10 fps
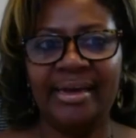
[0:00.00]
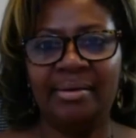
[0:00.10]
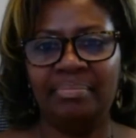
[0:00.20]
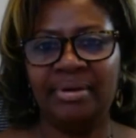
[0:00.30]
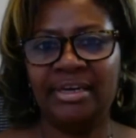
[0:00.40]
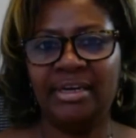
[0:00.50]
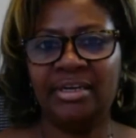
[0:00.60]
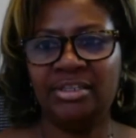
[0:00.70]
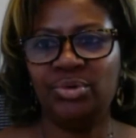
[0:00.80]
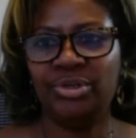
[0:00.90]
And
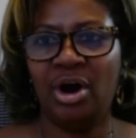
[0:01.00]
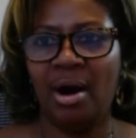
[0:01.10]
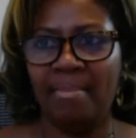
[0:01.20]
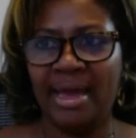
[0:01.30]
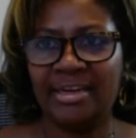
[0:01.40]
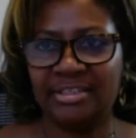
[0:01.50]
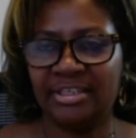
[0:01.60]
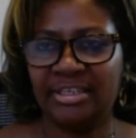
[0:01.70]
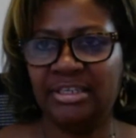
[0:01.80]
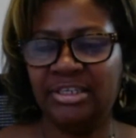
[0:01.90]
because we are a
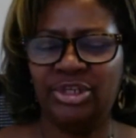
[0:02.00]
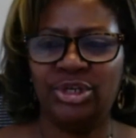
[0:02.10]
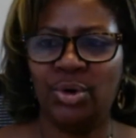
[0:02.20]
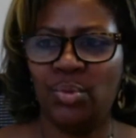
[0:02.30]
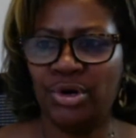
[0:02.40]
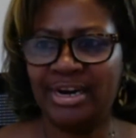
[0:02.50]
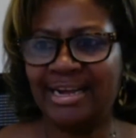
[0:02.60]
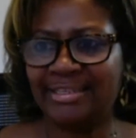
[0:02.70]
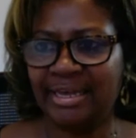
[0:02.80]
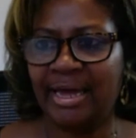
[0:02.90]
magazine, you know, we're
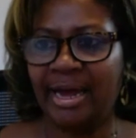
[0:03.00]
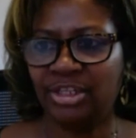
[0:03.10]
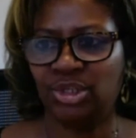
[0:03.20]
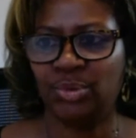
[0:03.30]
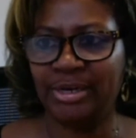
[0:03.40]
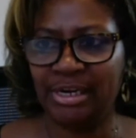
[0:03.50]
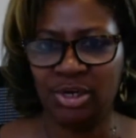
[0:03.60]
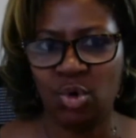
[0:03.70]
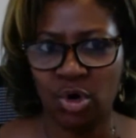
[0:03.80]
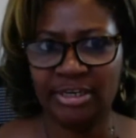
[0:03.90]
not tied to
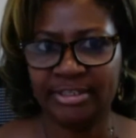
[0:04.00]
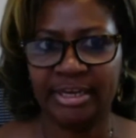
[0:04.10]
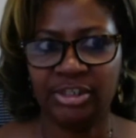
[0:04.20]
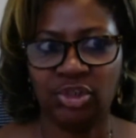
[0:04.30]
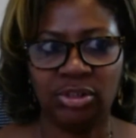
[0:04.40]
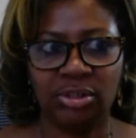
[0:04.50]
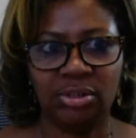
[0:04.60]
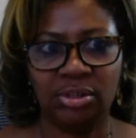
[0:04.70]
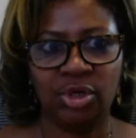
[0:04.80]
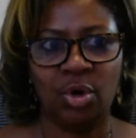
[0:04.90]
any organization.
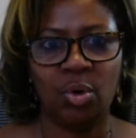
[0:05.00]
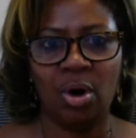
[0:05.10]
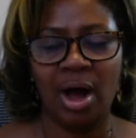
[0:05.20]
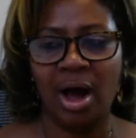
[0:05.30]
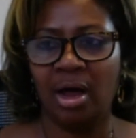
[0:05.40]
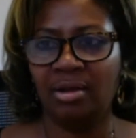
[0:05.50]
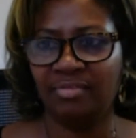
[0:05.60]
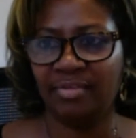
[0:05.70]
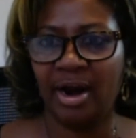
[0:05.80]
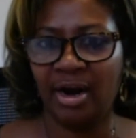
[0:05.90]
So all
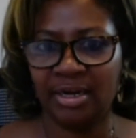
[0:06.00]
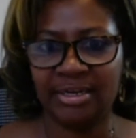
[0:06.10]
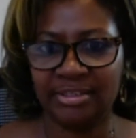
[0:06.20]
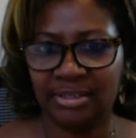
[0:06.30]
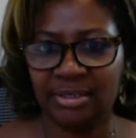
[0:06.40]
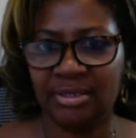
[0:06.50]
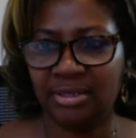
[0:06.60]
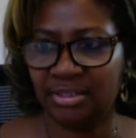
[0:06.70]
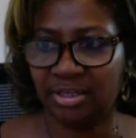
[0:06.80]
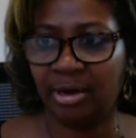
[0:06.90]
of our content
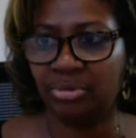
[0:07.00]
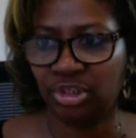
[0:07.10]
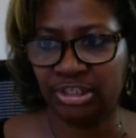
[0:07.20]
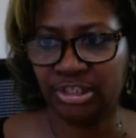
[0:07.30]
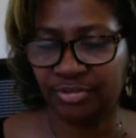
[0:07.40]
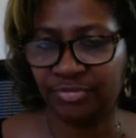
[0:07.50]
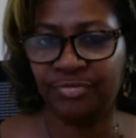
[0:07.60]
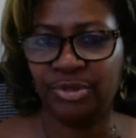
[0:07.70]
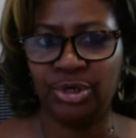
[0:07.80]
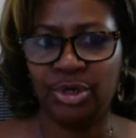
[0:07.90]
is objective.
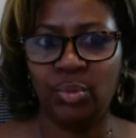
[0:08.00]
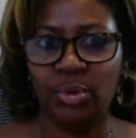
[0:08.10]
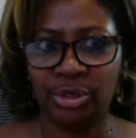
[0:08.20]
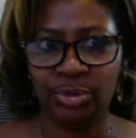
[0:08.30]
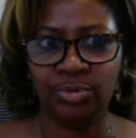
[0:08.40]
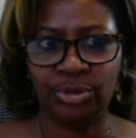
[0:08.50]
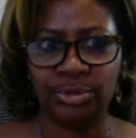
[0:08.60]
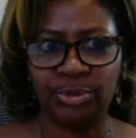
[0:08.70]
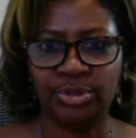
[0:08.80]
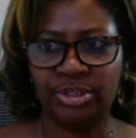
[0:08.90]
You know, we do
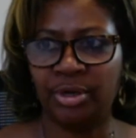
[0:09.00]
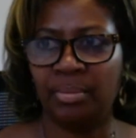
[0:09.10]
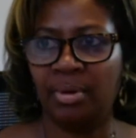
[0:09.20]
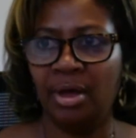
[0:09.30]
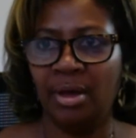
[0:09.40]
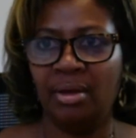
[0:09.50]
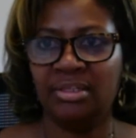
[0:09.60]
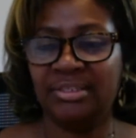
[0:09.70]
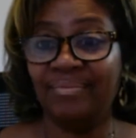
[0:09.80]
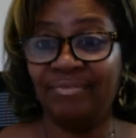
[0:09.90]
do some
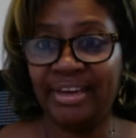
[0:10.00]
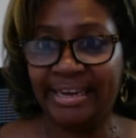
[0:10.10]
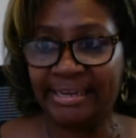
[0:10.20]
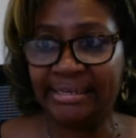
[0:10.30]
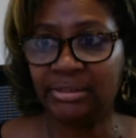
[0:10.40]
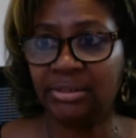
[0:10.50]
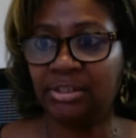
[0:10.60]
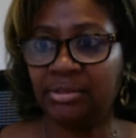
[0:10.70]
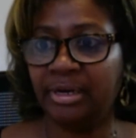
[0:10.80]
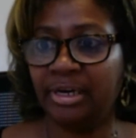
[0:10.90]
some vetting
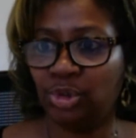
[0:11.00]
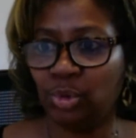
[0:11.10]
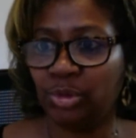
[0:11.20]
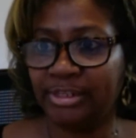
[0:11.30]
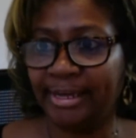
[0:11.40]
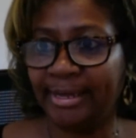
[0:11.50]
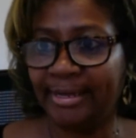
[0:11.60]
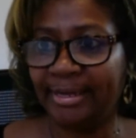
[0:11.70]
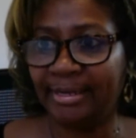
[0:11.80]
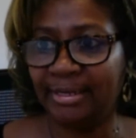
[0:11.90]
to make sure that
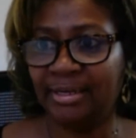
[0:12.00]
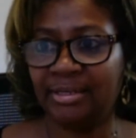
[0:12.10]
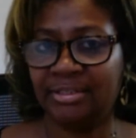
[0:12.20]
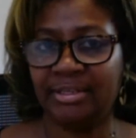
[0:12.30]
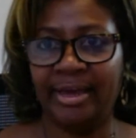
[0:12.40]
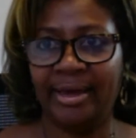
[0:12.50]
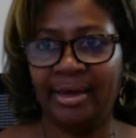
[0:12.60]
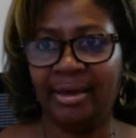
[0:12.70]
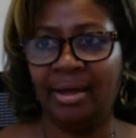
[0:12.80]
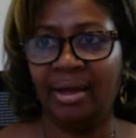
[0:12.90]
it is
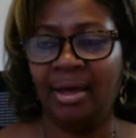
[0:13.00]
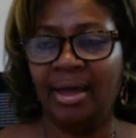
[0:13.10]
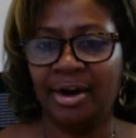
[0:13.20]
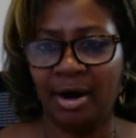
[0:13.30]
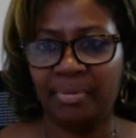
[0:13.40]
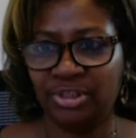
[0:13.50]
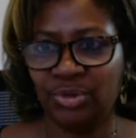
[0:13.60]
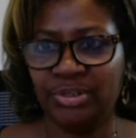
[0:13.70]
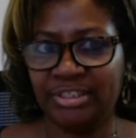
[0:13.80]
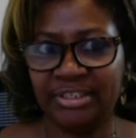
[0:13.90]
a an
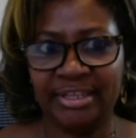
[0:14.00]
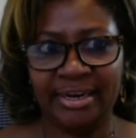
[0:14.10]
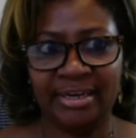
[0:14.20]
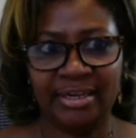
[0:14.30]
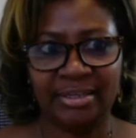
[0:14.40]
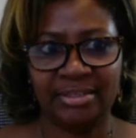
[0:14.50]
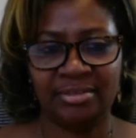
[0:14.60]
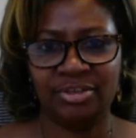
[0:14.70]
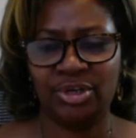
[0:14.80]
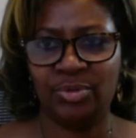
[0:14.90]
opportunity that it is
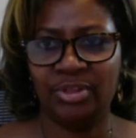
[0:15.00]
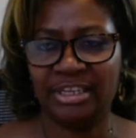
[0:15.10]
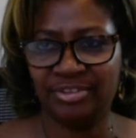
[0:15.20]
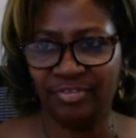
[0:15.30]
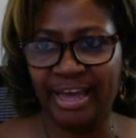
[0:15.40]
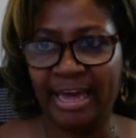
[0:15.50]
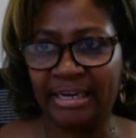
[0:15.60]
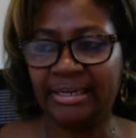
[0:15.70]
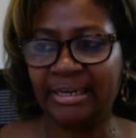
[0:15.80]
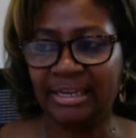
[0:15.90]
you know that's
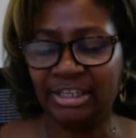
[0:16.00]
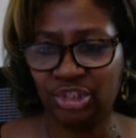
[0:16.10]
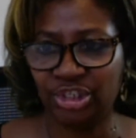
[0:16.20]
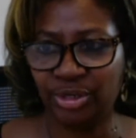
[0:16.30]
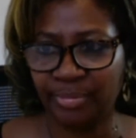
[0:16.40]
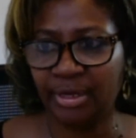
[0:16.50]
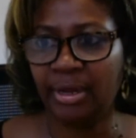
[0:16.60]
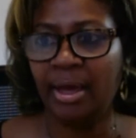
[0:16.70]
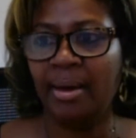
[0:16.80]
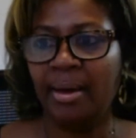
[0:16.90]
valid and legitimate
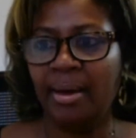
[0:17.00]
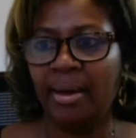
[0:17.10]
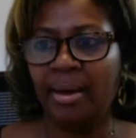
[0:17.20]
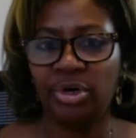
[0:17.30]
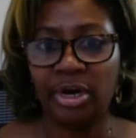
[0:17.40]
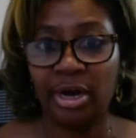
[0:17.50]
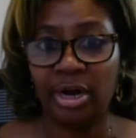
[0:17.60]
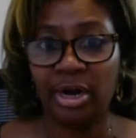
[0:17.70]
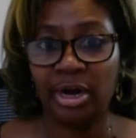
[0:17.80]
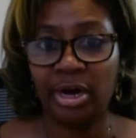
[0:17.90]
but we're
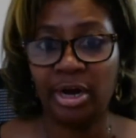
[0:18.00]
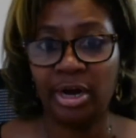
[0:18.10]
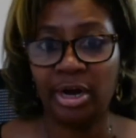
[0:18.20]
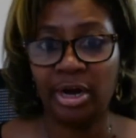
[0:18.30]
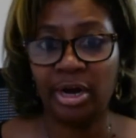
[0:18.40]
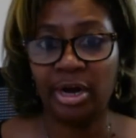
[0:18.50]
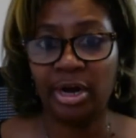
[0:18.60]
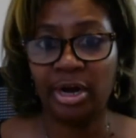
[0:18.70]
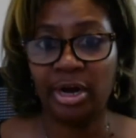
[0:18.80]
objective uh,